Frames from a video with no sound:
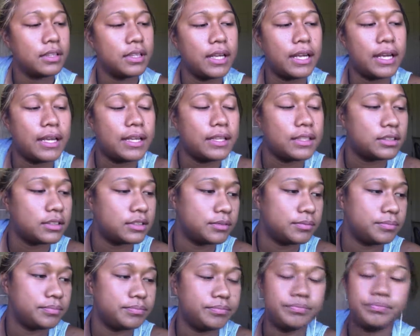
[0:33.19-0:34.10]
And
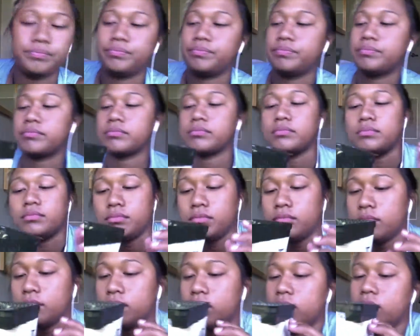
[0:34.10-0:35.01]

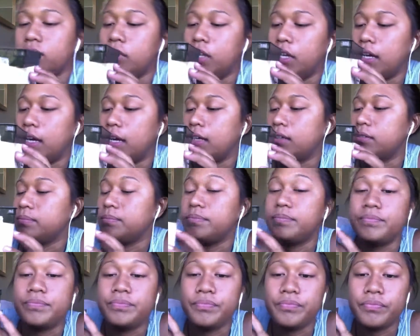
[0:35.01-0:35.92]
yeah.
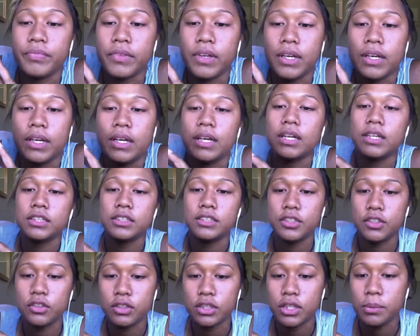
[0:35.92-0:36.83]

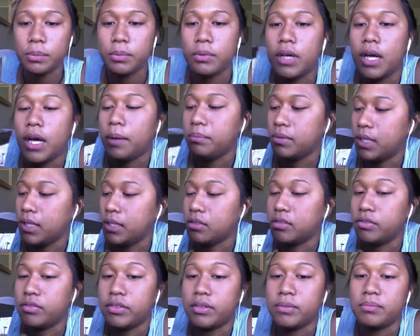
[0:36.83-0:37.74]
So a couple
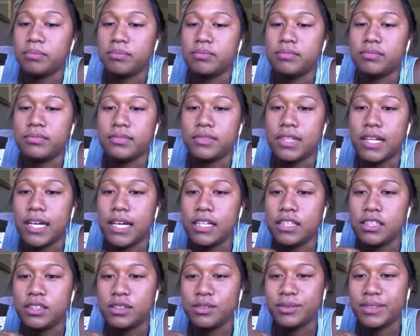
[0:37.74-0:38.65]
updates from last